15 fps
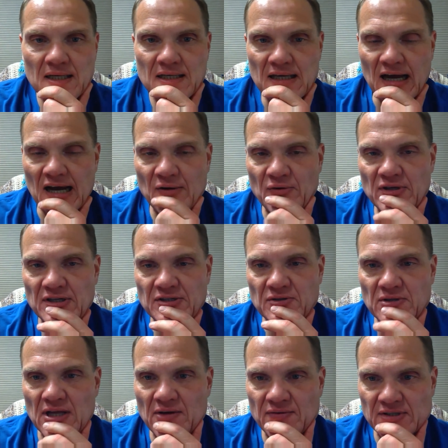yeah, I really do
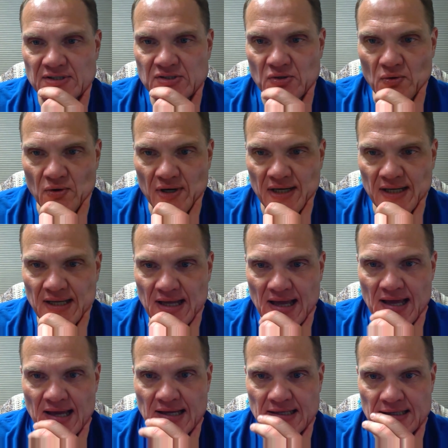love this story,
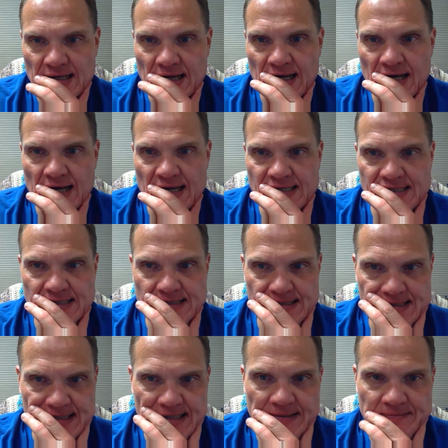and I
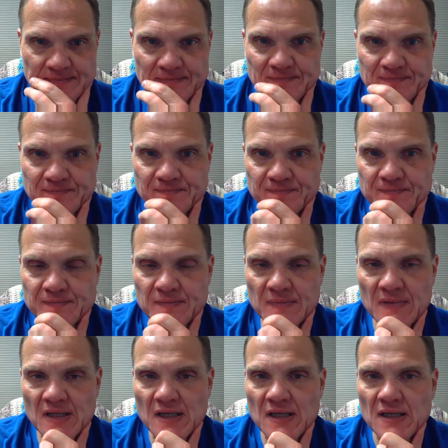just a
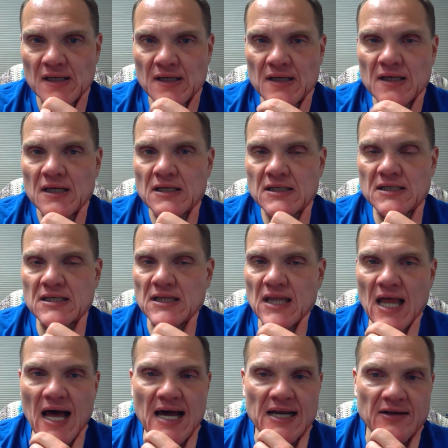
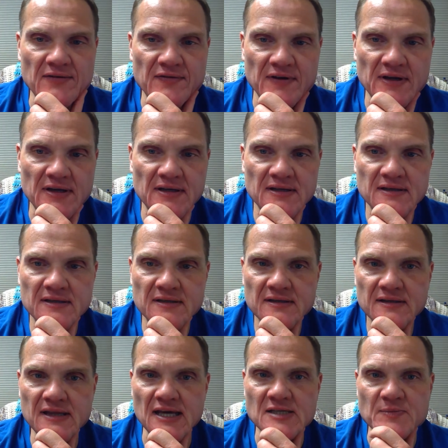lot of
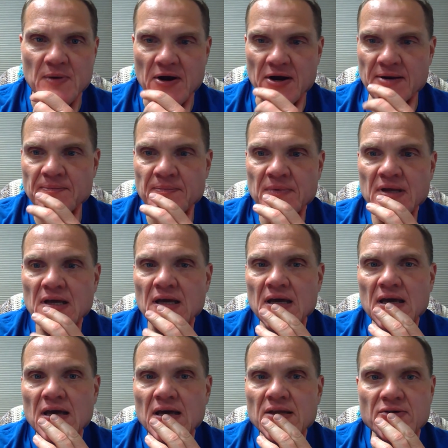thanks, Miriam.
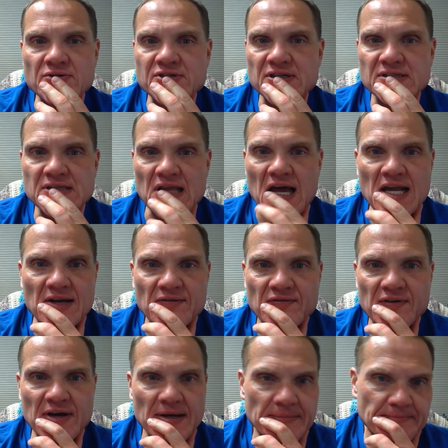There's just a lot
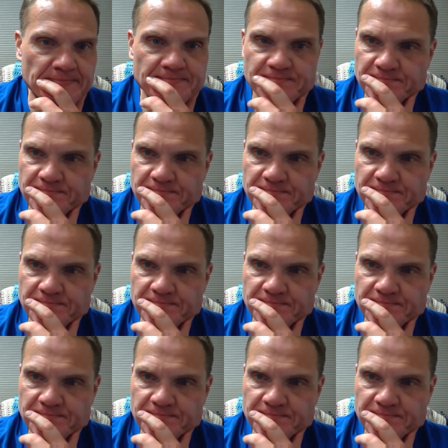of